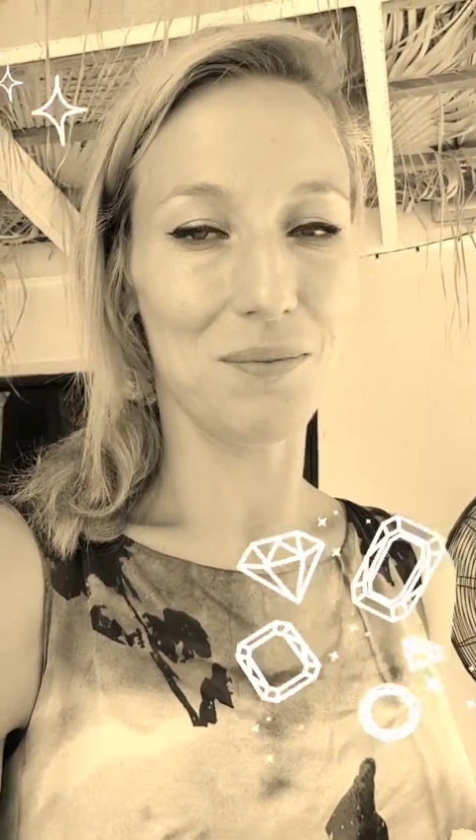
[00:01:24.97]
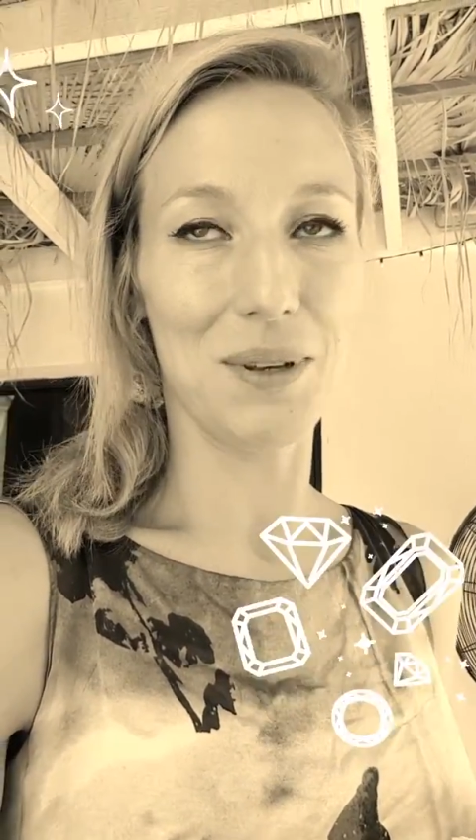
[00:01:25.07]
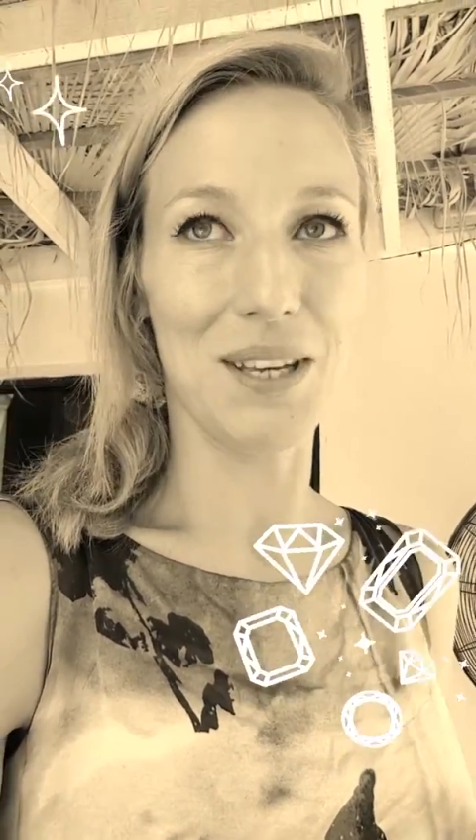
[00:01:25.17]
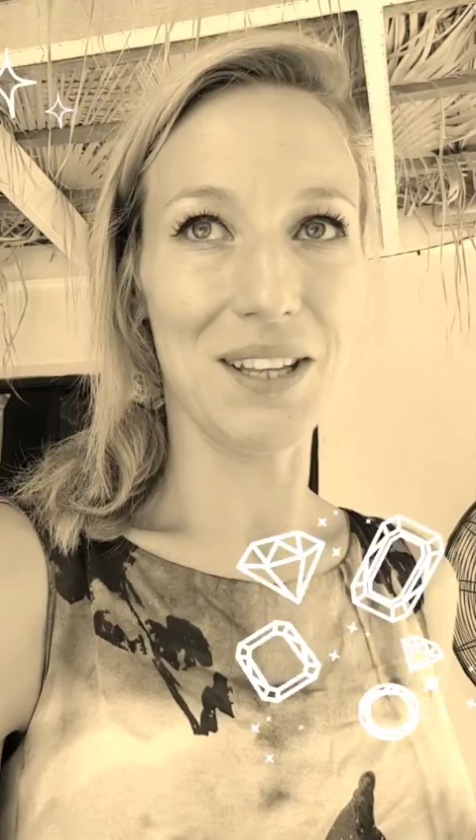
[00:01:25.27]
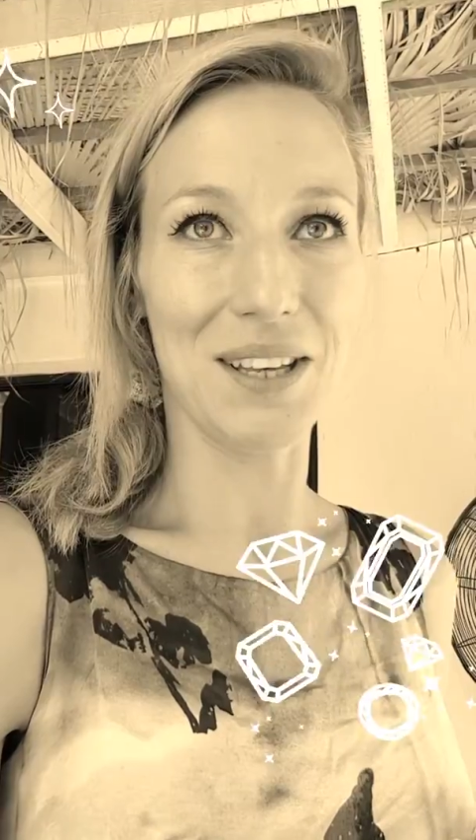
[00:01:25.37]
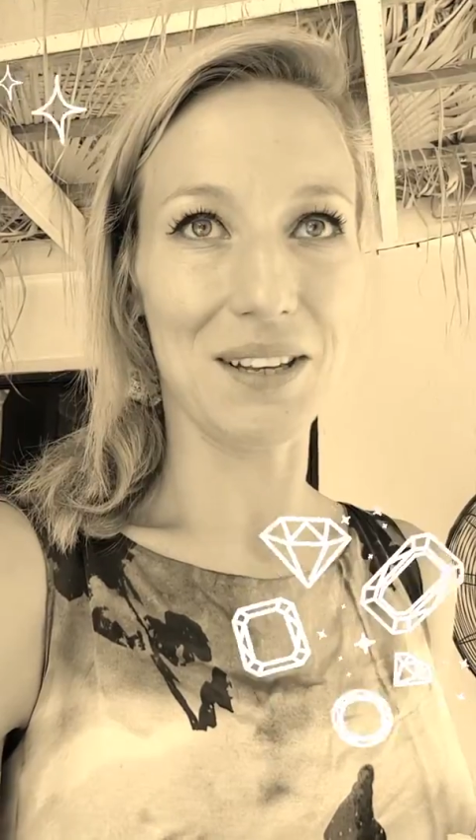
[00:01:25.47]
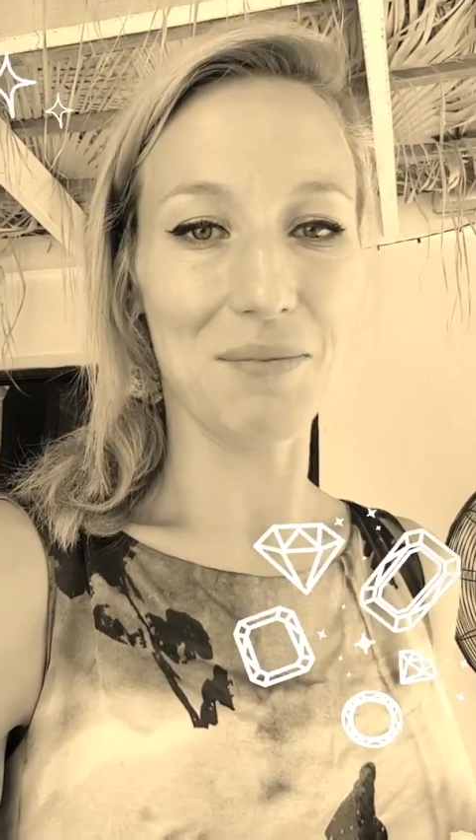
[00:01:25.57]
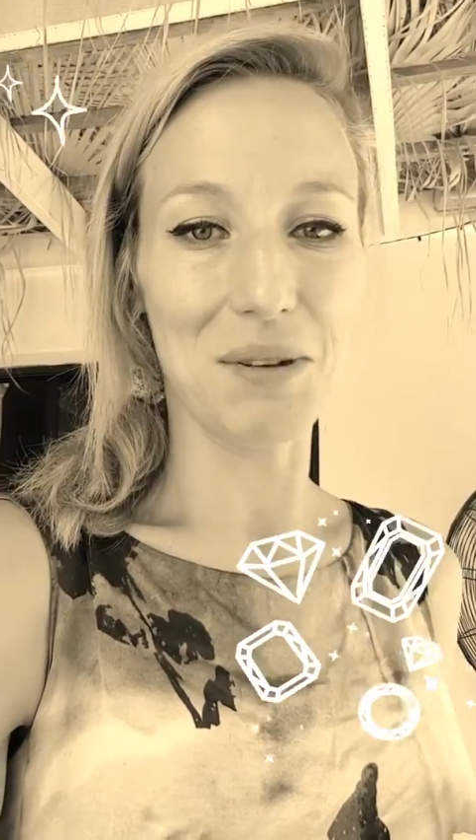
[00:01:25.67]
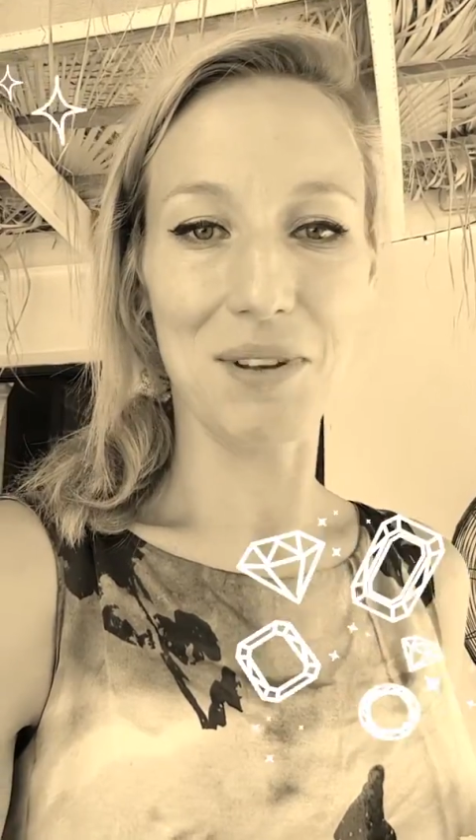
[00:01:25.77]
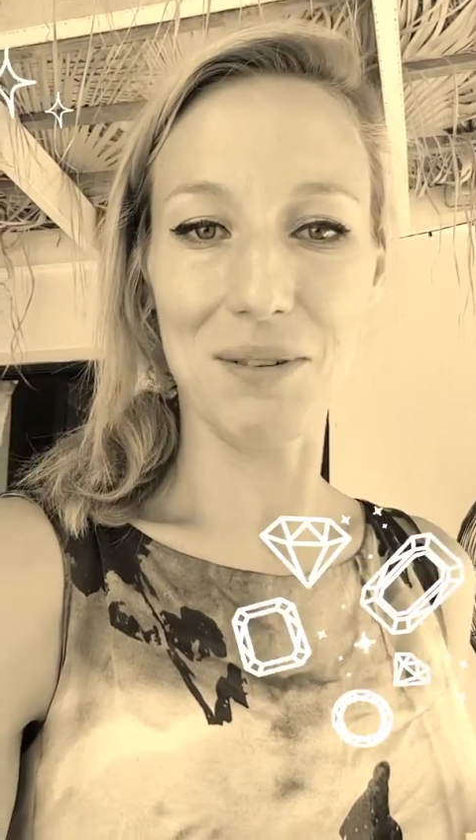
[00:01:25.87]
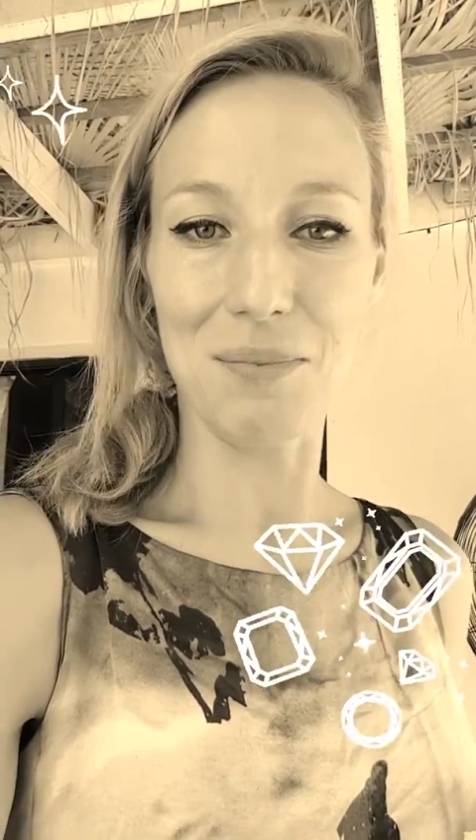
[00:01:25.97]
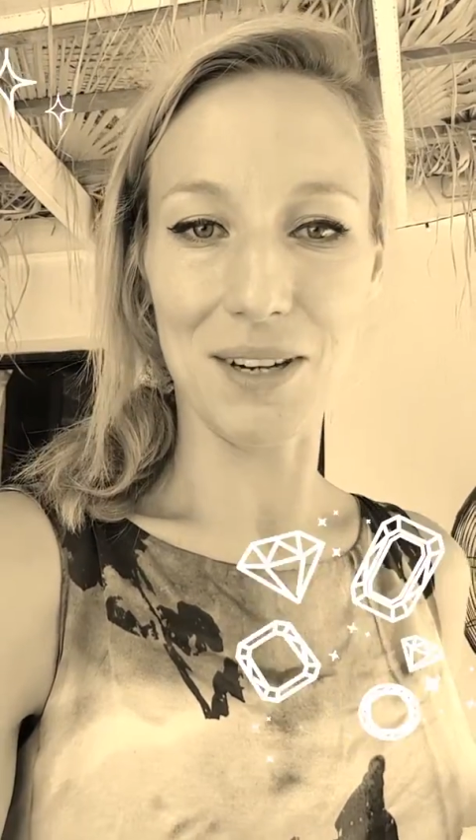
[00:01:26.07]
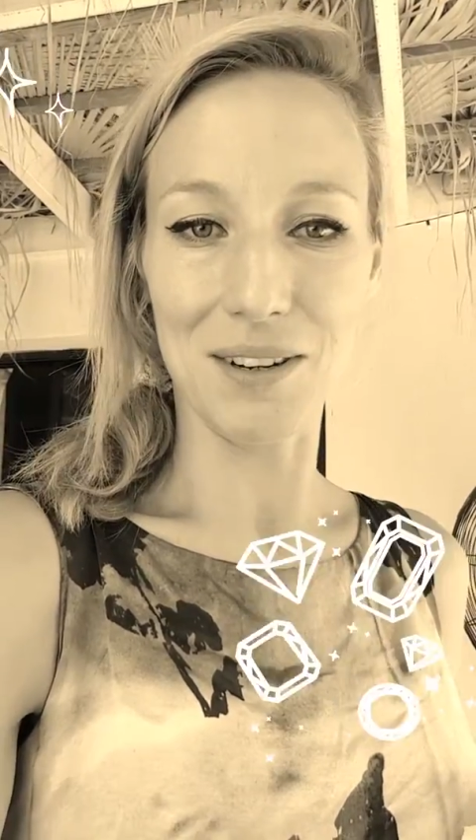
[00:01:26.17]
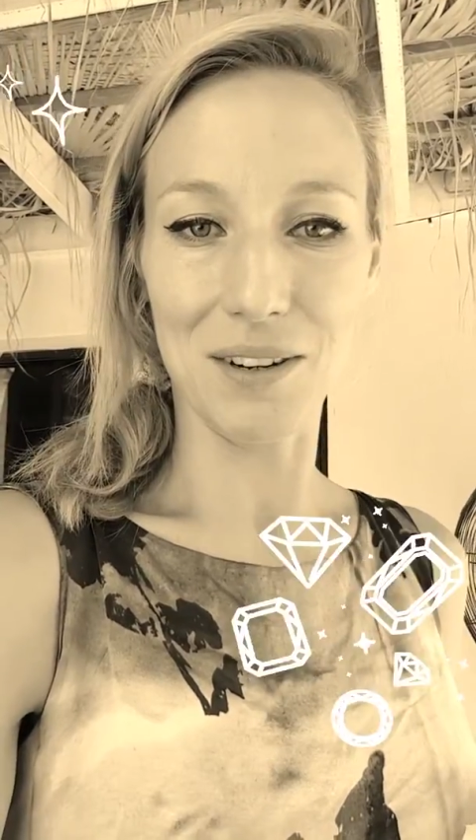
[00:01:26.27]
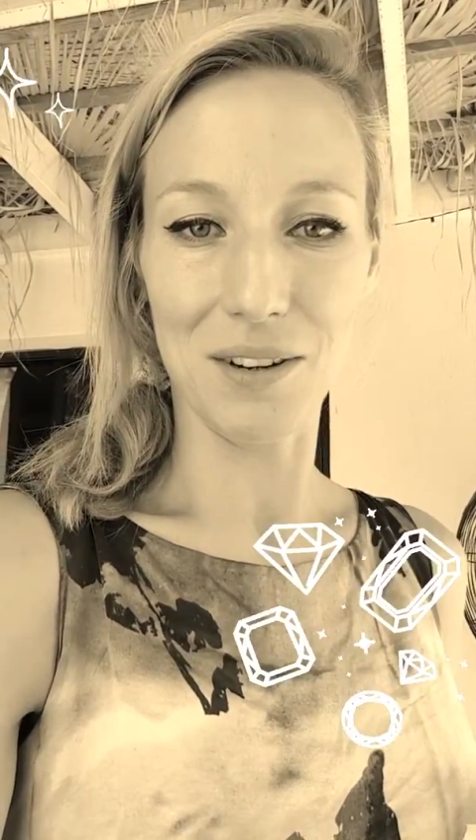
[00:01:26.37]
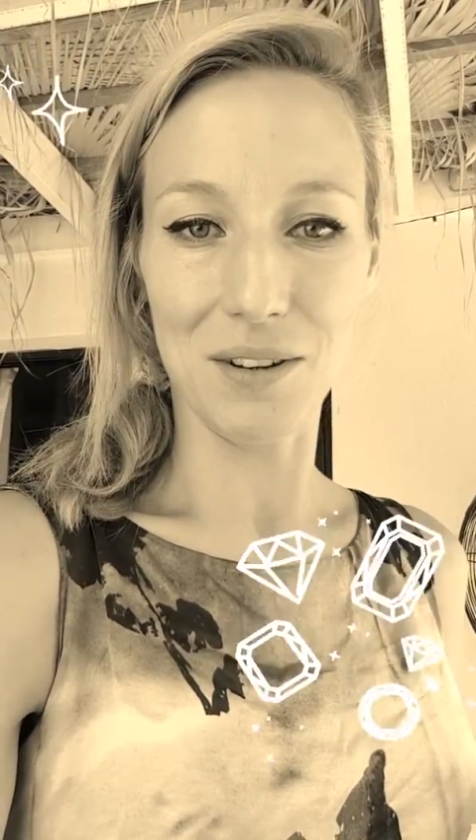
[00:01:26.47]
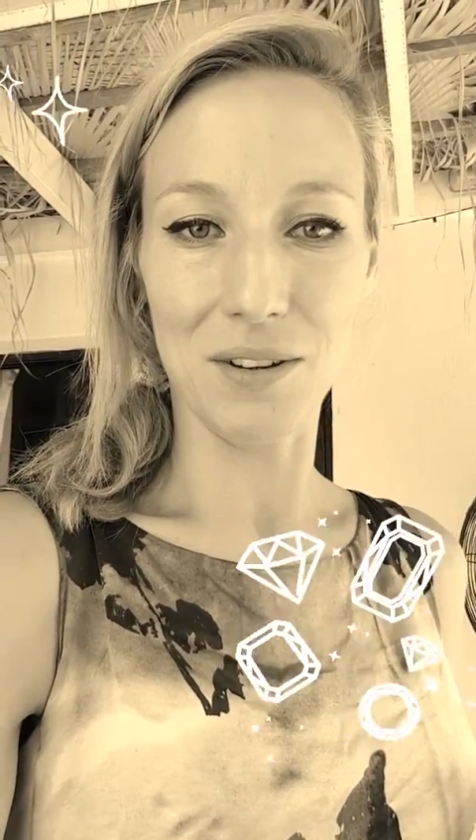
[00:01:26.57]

be like maybe a better